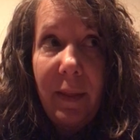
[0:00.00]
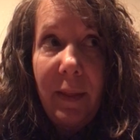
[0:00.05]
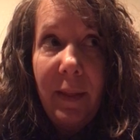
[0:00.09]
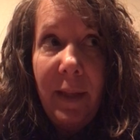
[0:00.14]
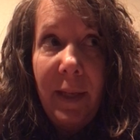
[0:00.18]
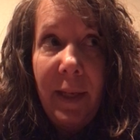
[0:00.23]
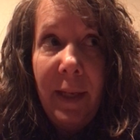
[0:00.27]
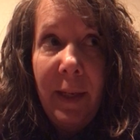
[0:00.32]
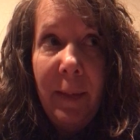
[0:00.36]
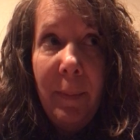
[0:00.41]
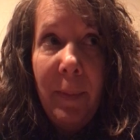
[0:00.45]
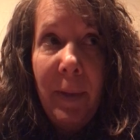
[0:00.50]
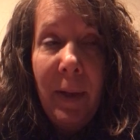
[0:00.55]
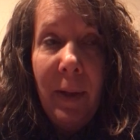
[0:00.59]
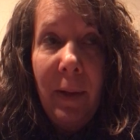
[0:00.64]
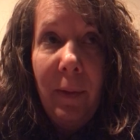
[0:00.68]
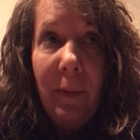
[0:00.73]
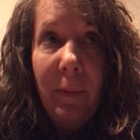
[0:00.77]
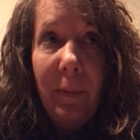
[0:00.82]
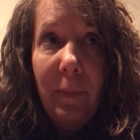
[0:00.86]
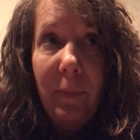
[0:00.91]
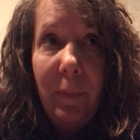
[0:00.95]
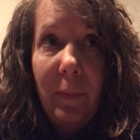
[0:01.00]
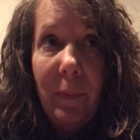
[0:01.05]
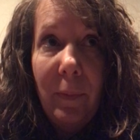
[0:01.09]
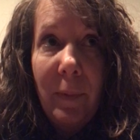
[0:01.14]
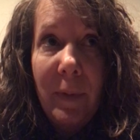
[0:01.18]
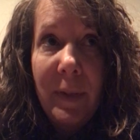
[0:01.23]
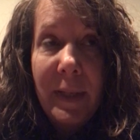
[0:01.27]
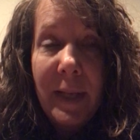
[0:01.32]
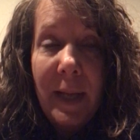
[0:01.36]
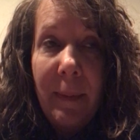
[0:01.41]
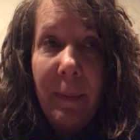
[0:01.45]
thinking about
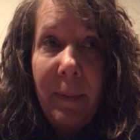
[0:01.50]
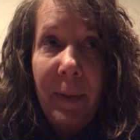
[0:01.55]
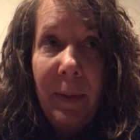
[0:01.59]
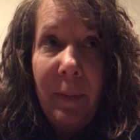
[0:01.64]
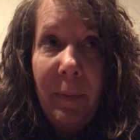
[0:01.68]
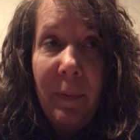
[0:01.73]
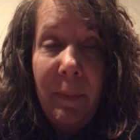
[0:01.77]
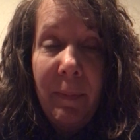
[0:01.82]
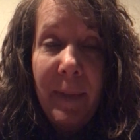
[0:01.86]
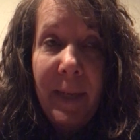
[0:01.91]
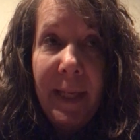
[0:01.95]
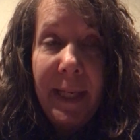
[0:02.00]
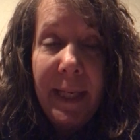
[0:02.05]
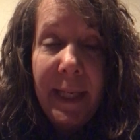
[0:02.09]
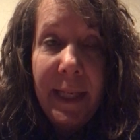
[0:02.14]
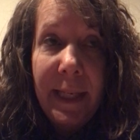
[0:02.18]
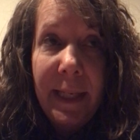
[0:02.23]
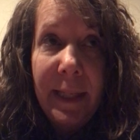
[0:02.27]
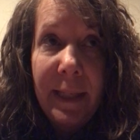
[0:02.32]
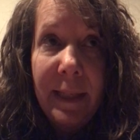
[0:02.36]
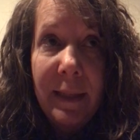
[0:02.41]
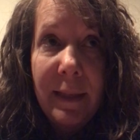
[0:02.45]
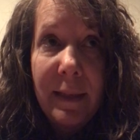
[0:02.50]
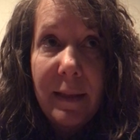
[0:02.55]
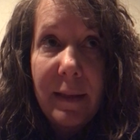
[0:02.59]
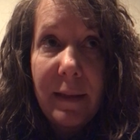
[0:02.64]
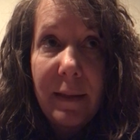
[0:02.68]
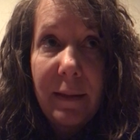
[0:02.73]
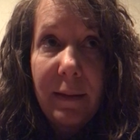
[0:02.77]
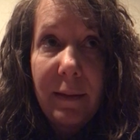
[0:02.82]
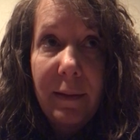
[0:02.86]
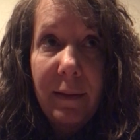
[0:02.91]
what's happening with my kids.